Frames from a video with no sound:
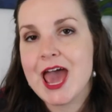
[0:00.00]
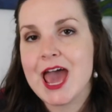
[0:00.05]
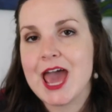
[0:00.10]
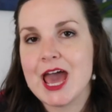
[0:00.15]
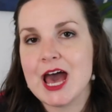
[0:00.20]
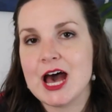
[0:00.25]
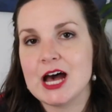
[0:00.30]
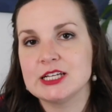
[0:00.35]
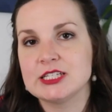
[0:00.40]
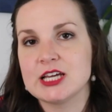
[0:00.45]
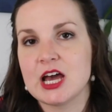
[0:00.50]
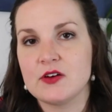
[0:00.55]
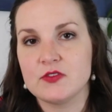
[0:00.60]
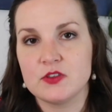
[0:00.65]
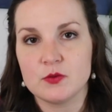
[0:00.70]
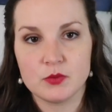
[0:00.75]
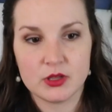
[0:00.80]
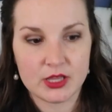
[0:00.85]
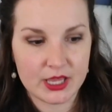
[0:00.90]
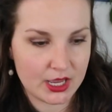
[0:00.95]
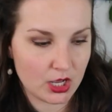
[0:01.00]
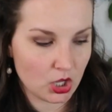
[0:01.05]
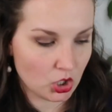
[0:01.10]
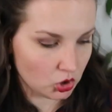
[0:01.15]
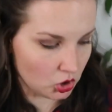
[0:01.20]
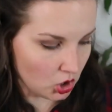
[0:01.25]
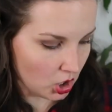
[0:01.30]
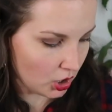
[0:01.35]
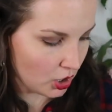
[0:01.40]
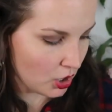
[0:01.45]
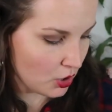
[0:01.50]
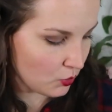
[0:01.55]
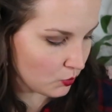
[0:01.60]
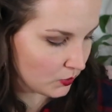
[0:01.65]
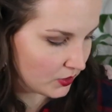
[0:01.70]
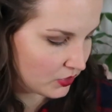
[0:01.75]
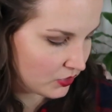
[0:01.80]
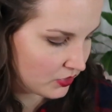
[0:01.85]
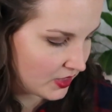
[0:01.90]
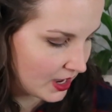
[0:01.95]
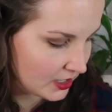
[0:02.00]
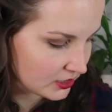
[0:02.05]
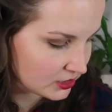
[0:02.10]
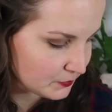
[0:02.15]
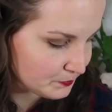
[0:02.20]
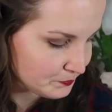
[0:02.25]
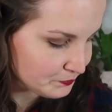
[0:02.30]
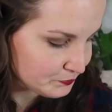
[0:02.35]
and have them play along with that.